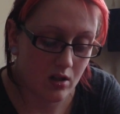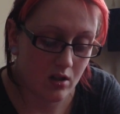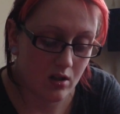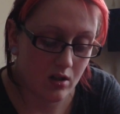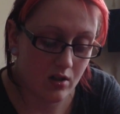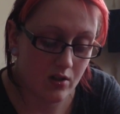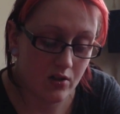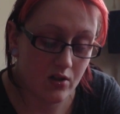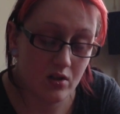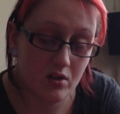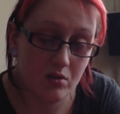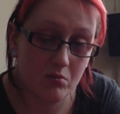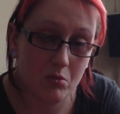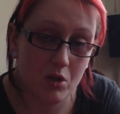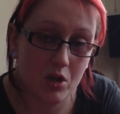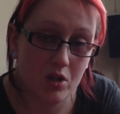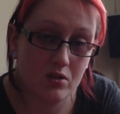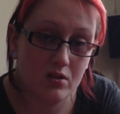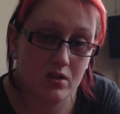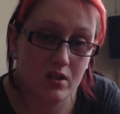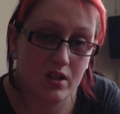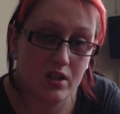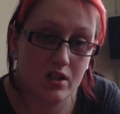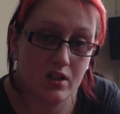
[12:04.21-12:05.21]
I think
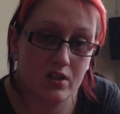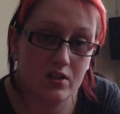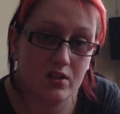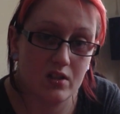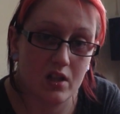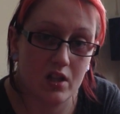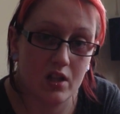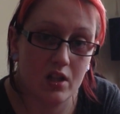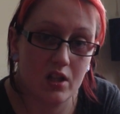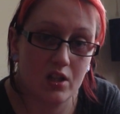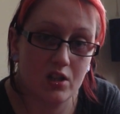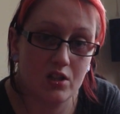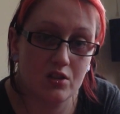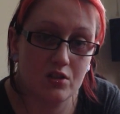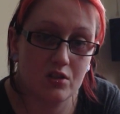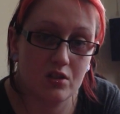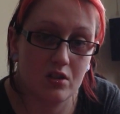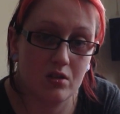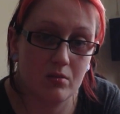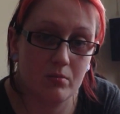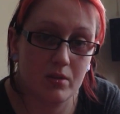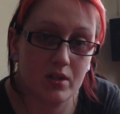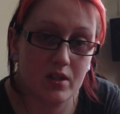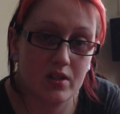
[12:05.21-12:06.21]
mostly in this day and age it's
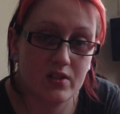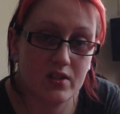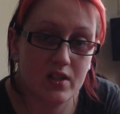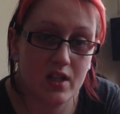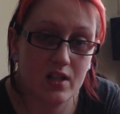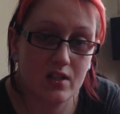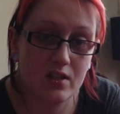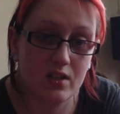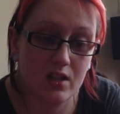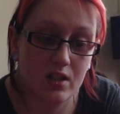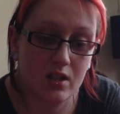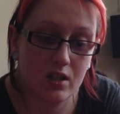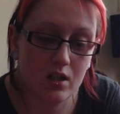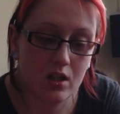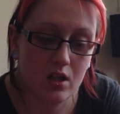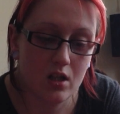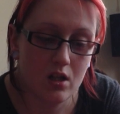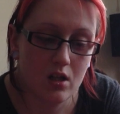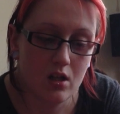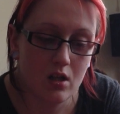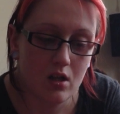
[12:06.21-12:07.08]
going to be aesthetic.